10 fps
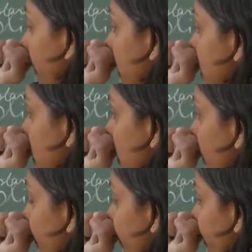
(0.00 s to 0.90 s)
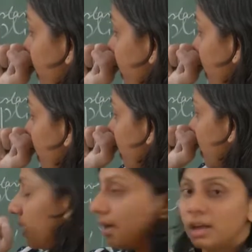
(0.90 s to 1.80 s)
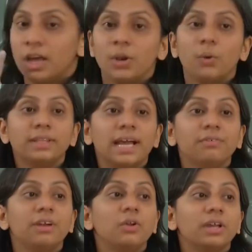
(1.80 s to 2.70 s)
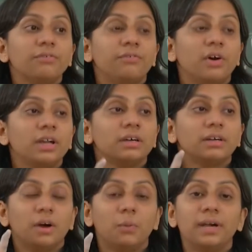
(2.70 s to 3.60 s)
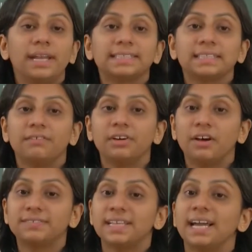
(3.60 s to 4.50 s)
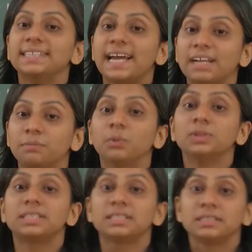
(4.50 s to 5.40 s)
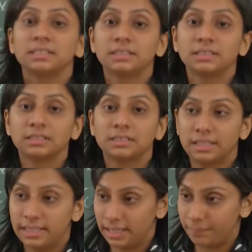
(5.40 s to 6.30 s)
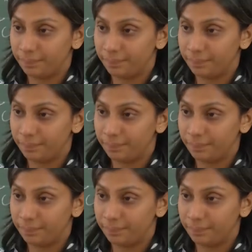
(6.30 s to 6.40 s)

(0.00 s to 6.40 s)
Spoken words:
So note that we are looking for a vertex cover of size at most k.